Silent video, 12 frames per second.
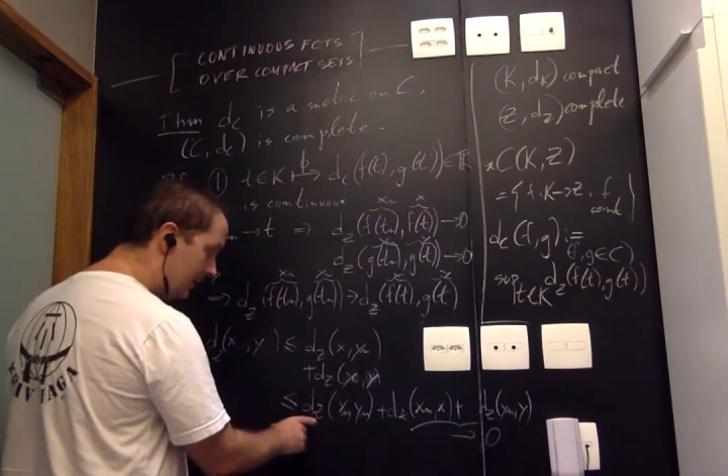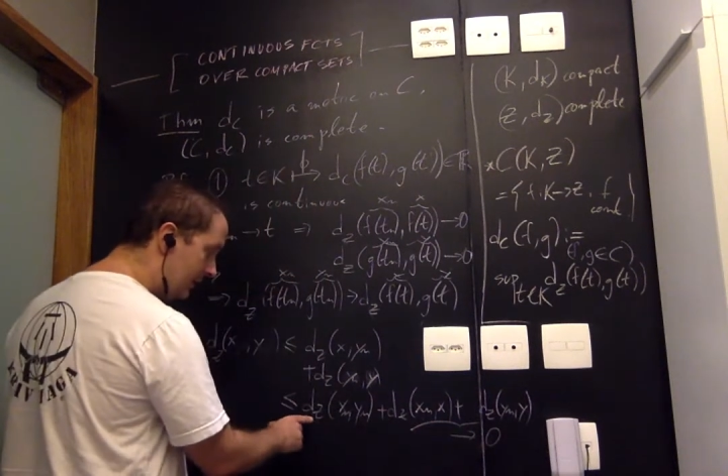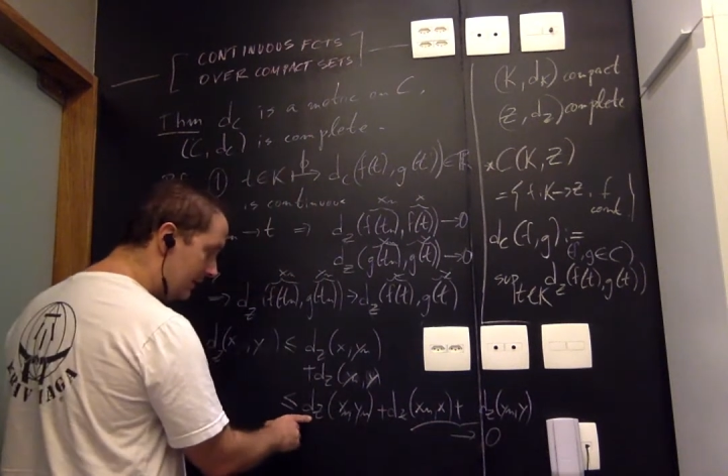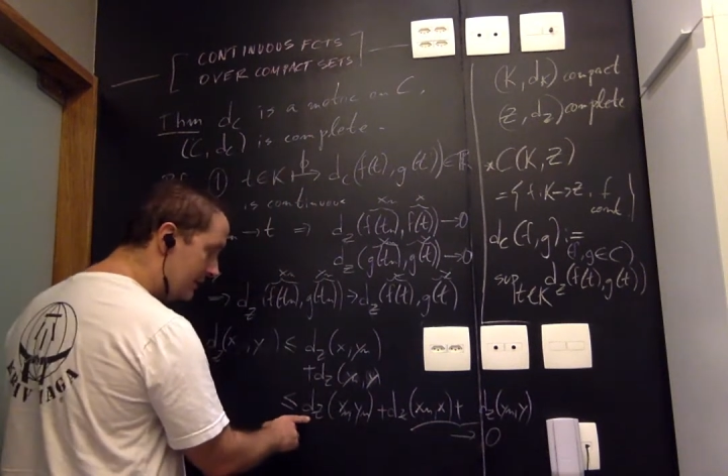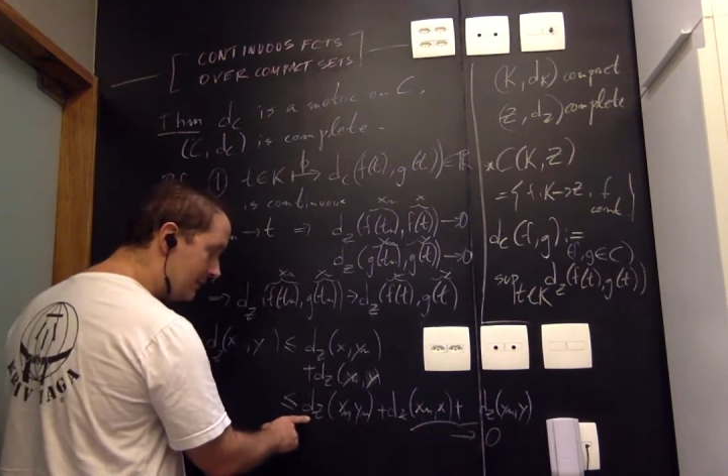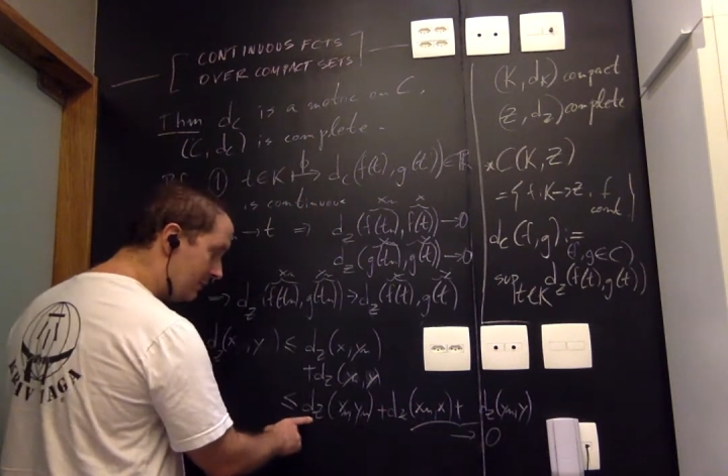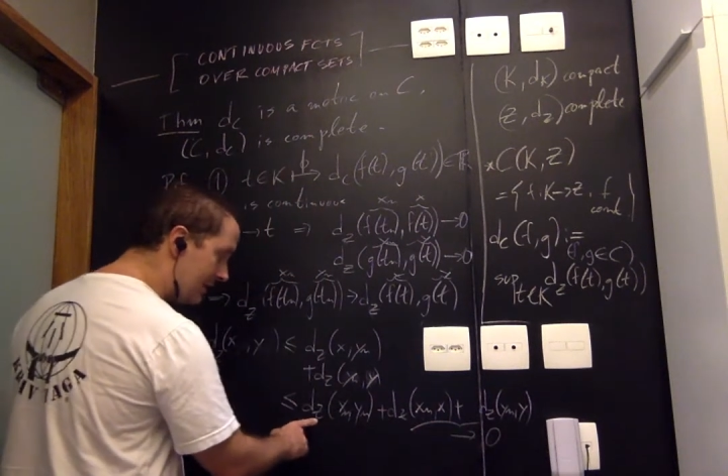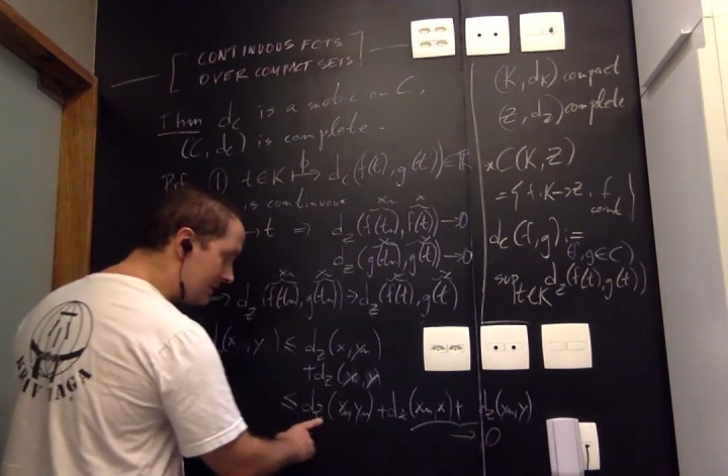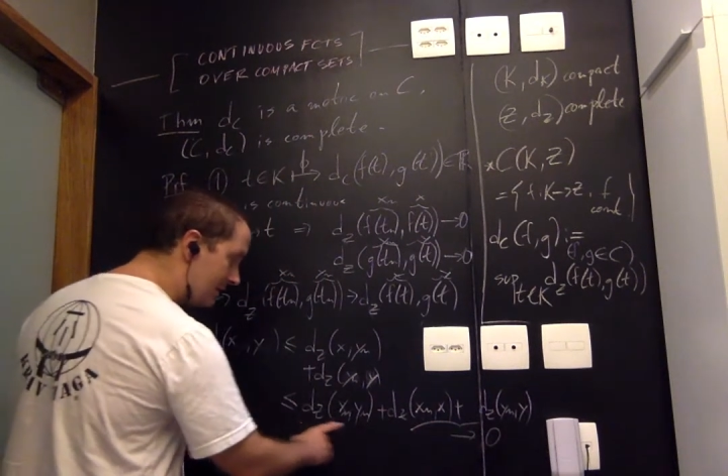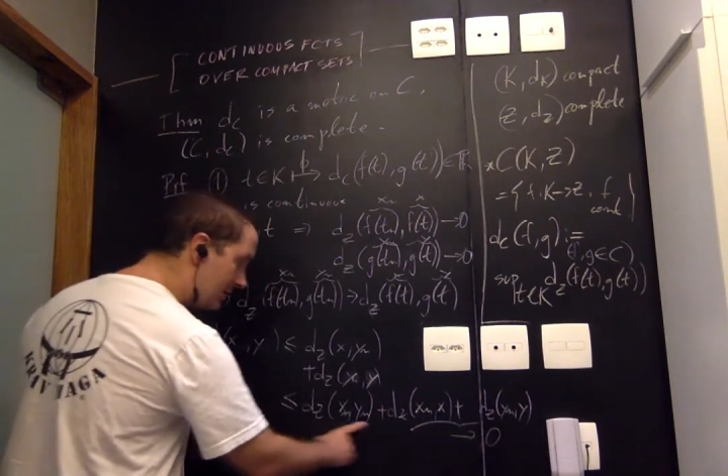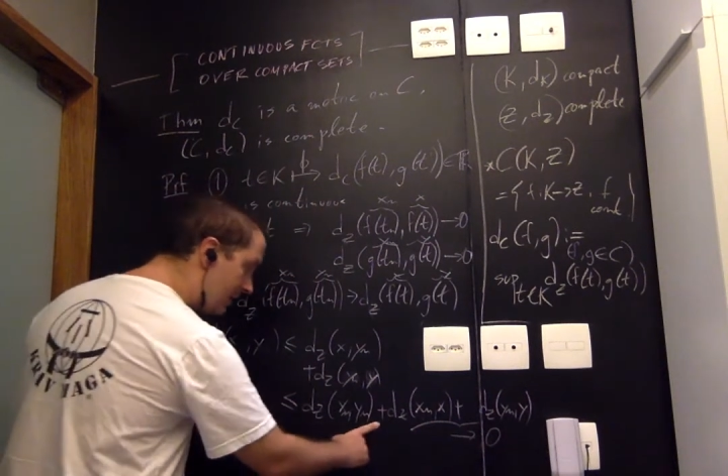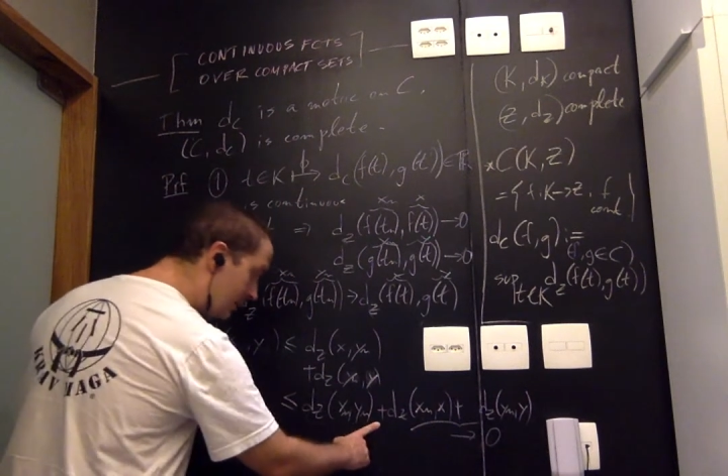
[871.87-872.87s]
This implies
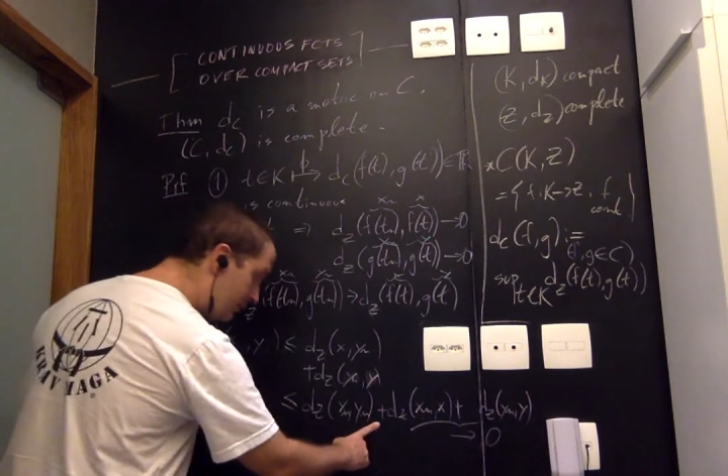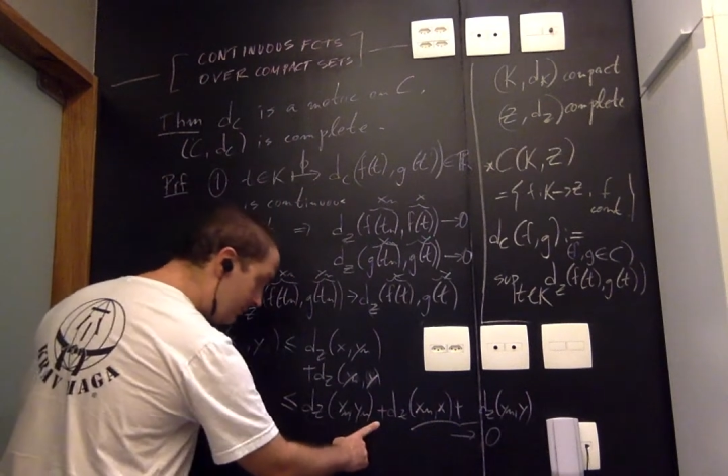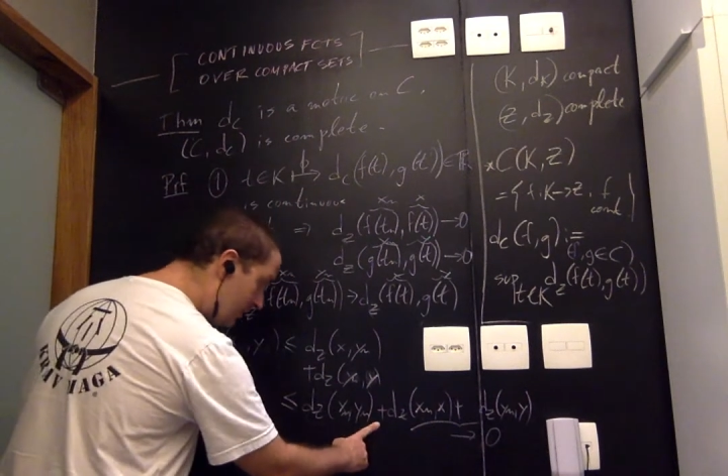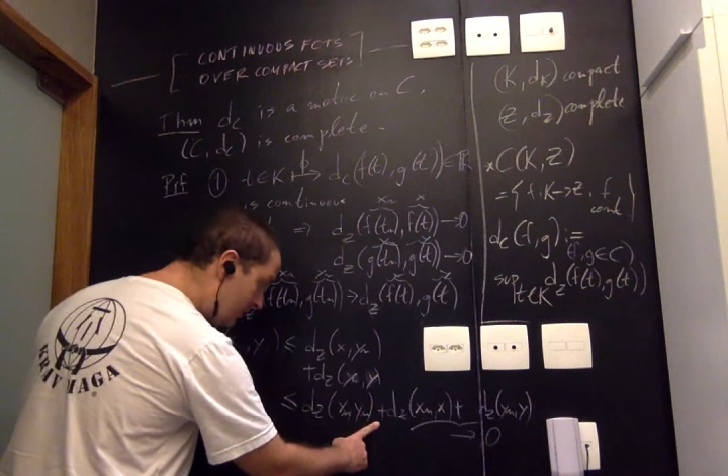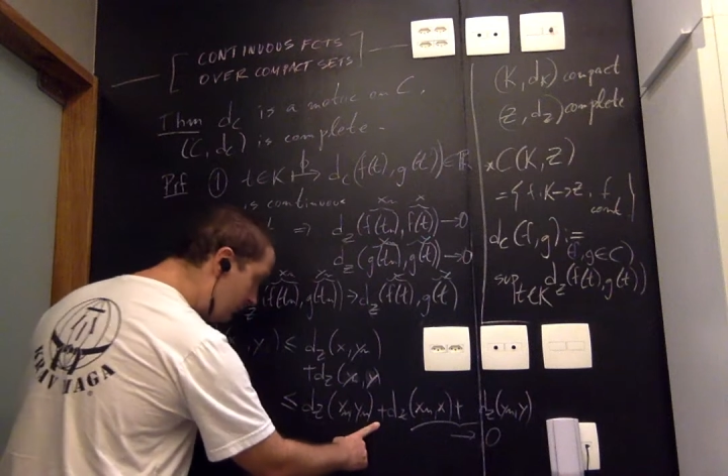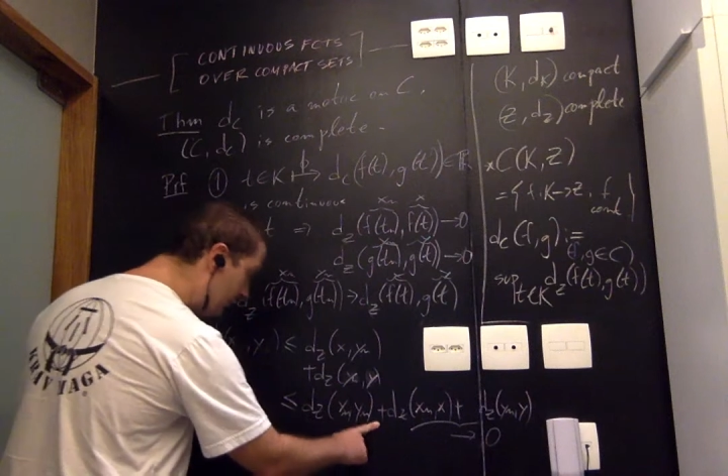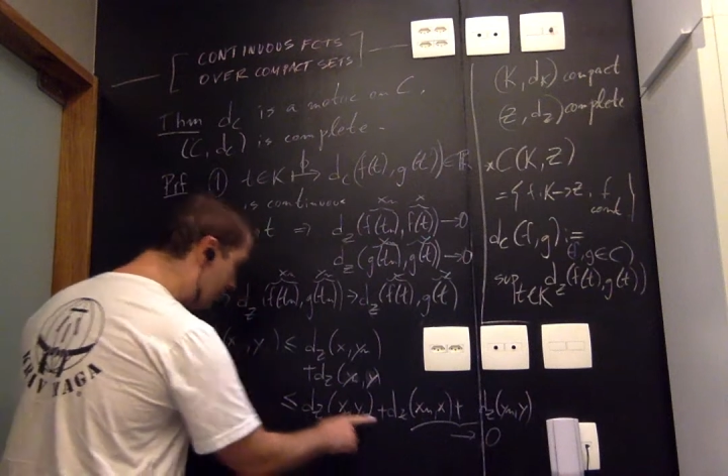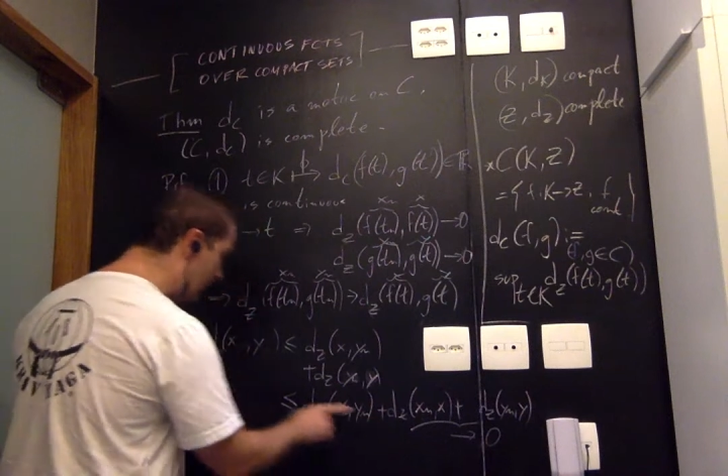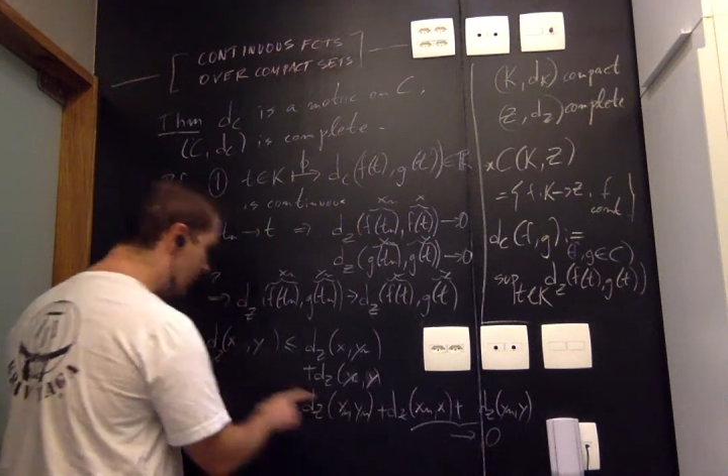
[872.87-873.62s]
that the lim inf